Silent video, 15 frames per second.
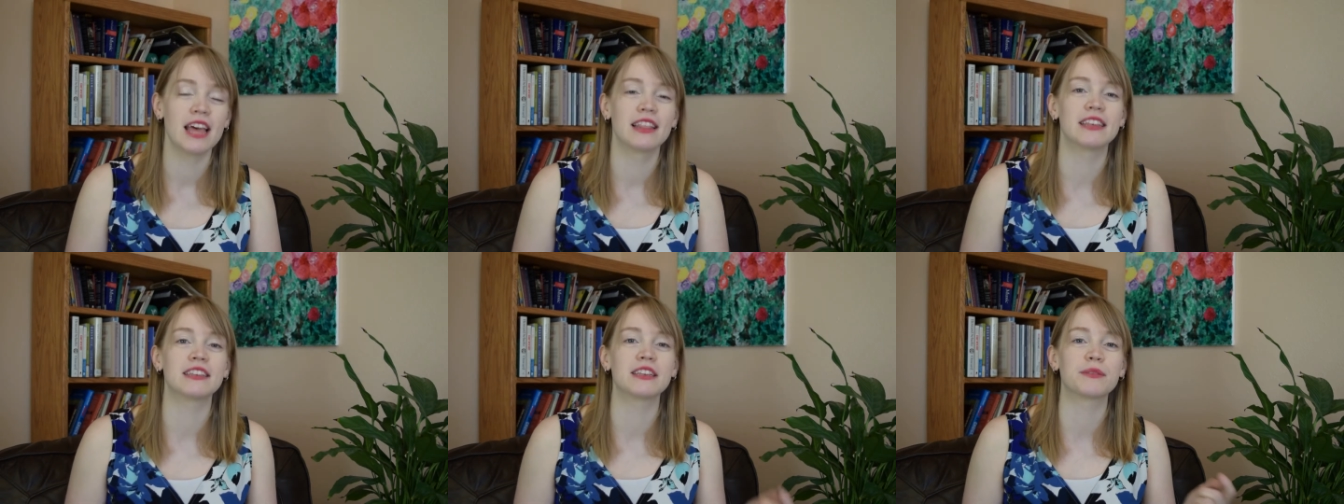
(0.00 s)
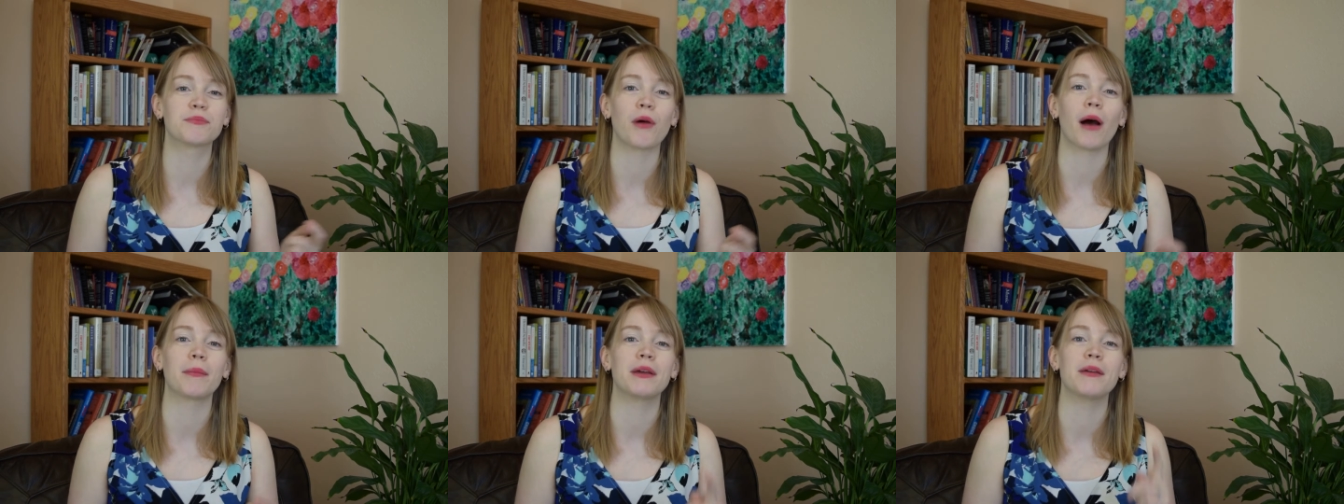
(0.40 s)
This is
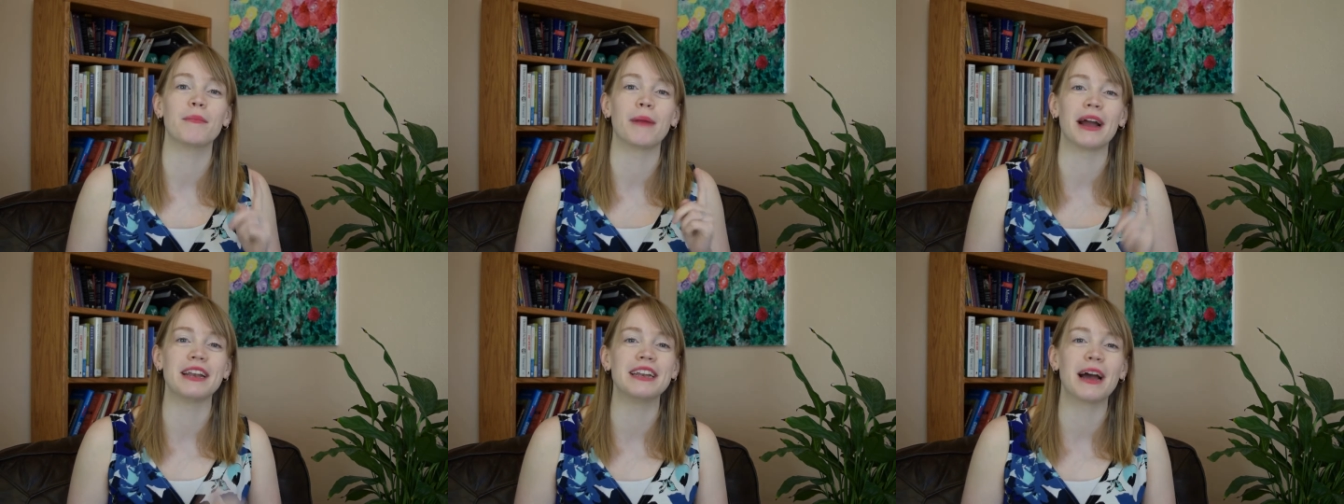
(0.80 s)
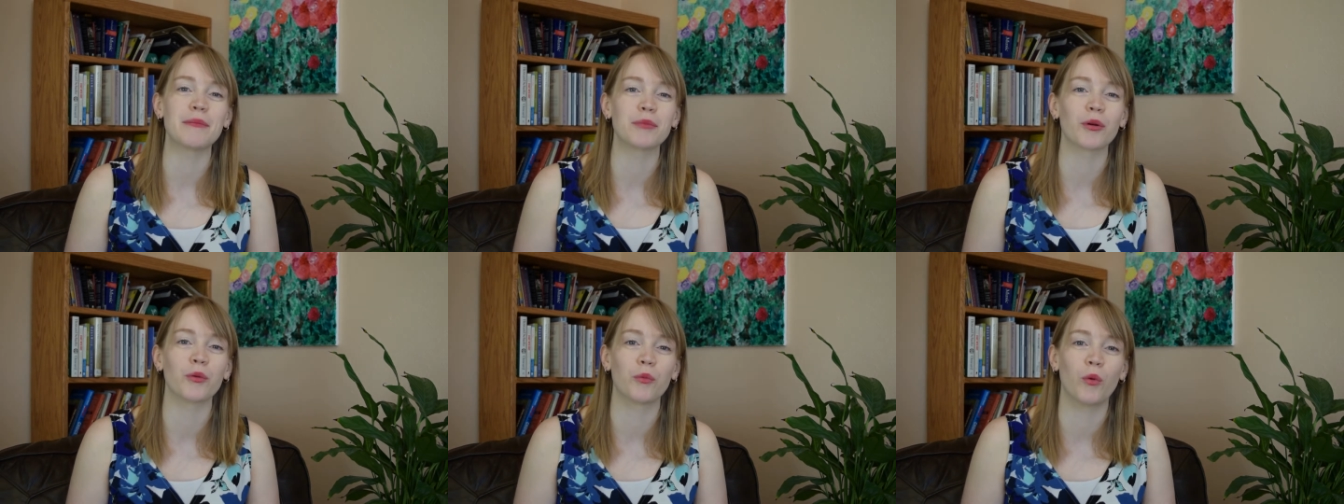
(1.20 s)
probably my
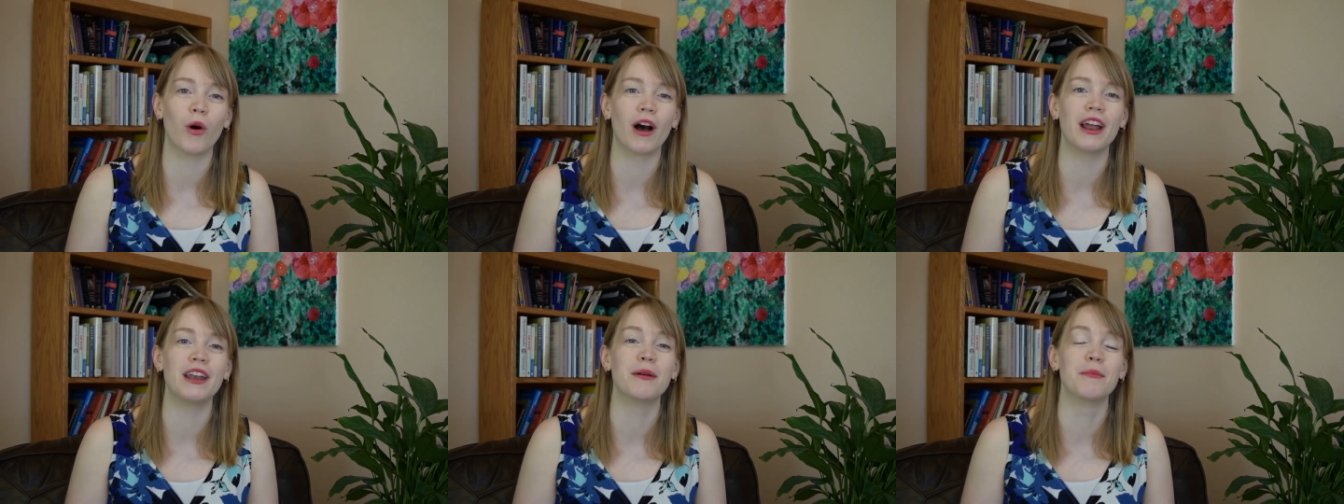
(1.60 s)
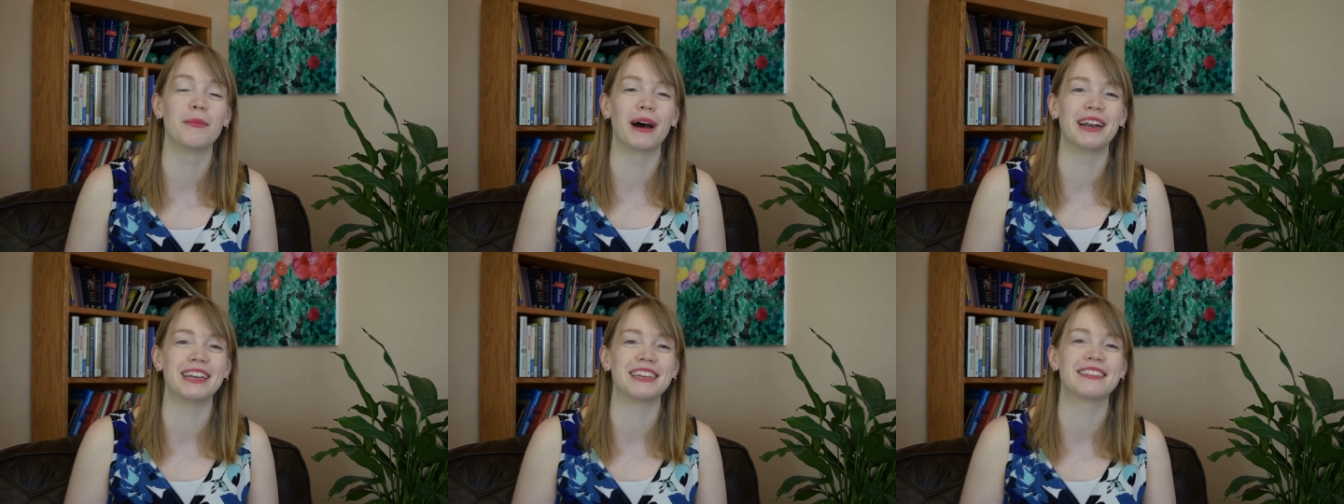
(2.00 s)
number one
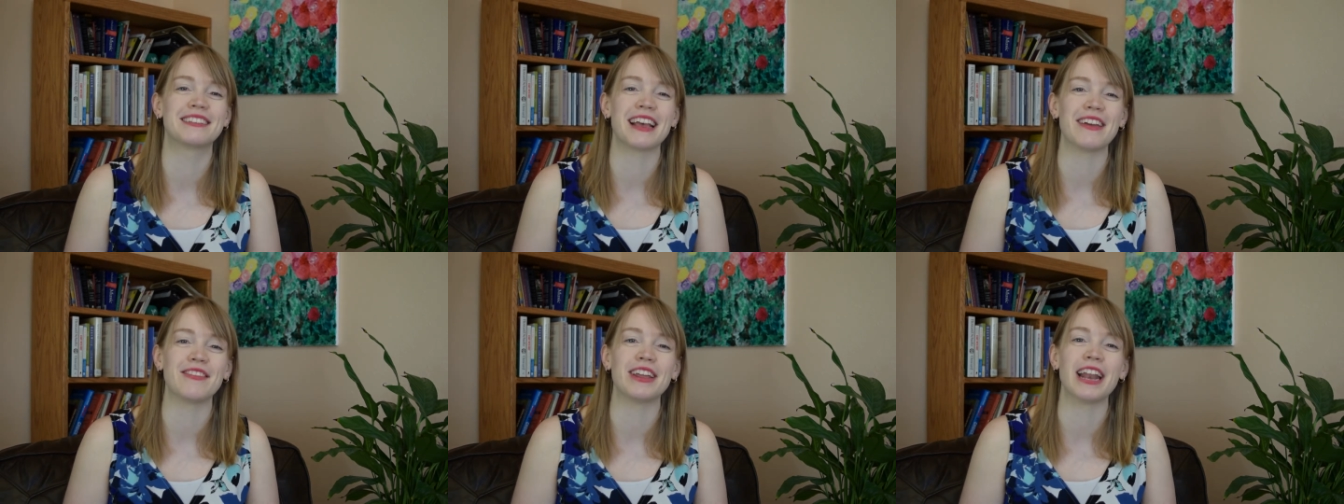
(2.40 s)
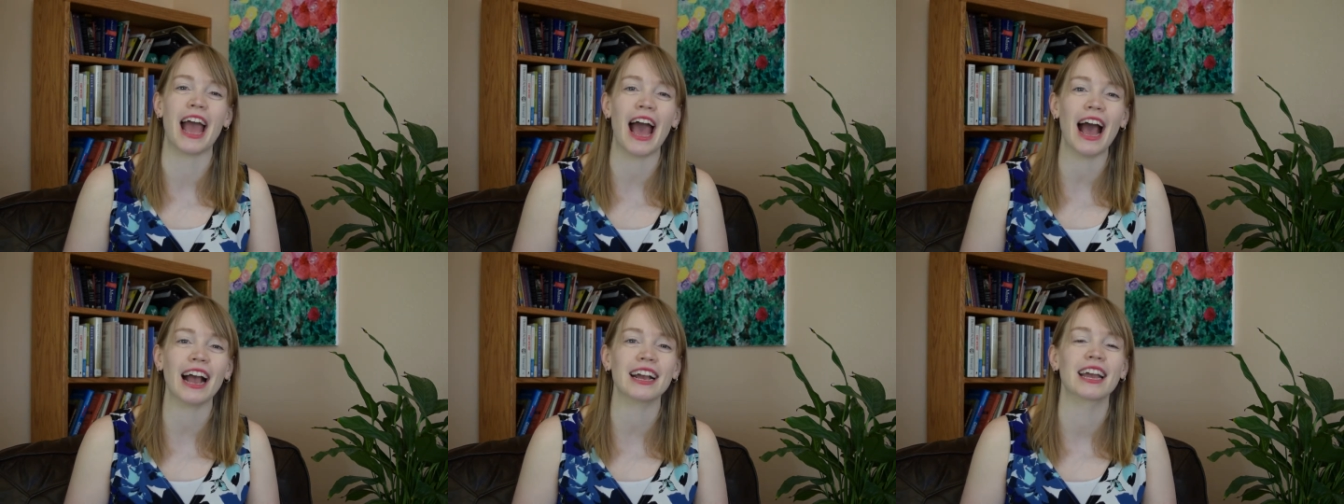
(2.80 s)
money saving
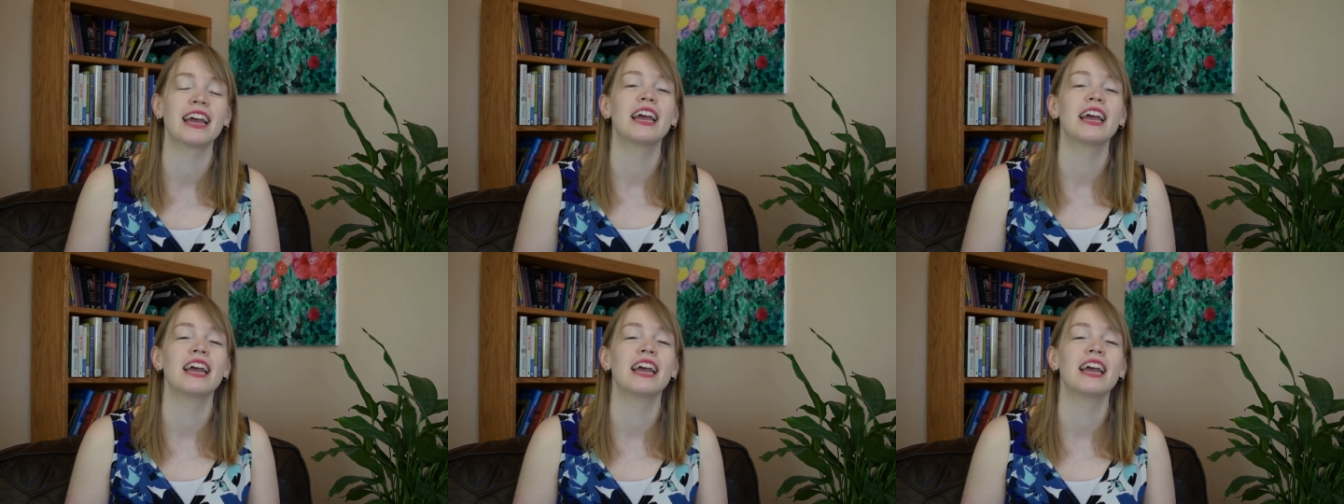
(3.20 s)
hack,